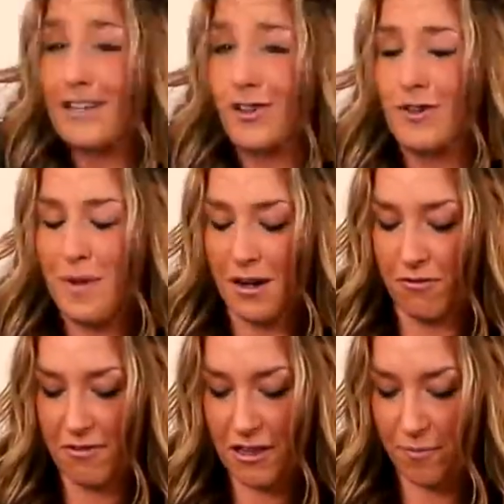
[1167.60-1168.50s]
actually made a
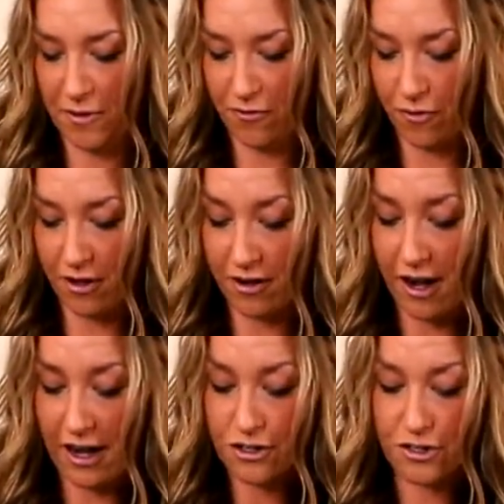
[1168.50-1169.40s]
wreath before. They're
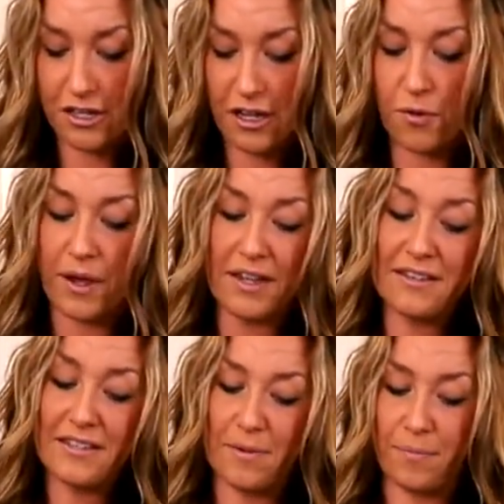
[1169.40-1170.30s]
actually
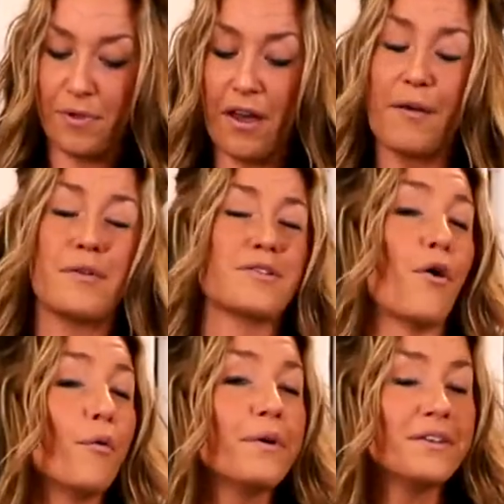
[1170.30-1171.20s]
quite simple. I was
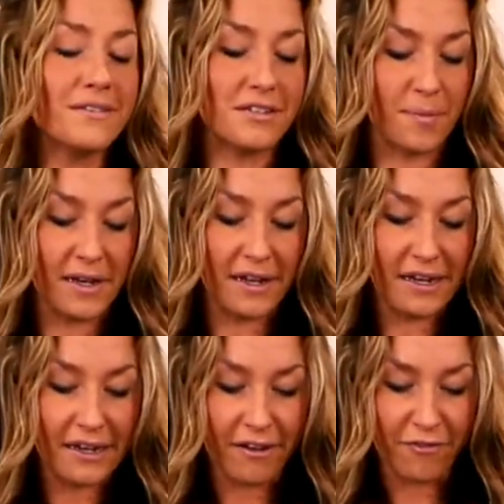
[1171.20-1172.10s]
always
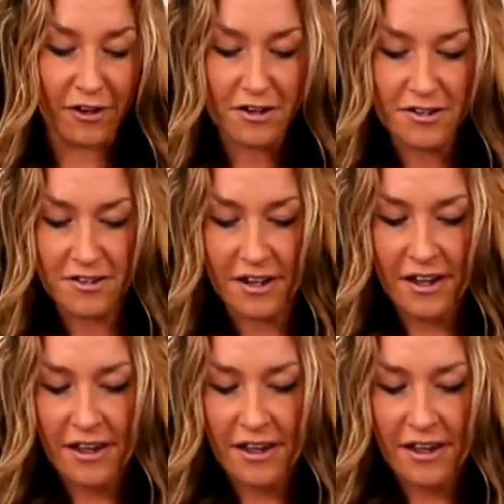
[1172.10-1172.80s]
intimidated at first,